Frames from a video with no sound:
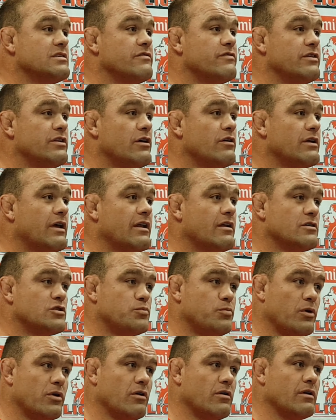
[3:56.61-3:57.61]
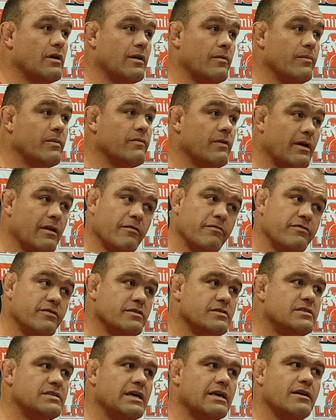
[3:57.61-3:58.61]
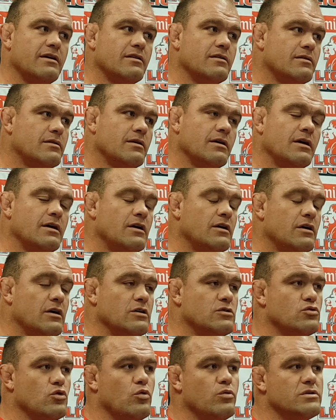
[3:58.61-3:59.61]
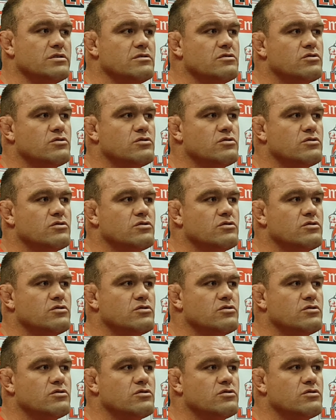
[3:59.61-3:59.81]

If you don't get it spot on in the first second, it's always in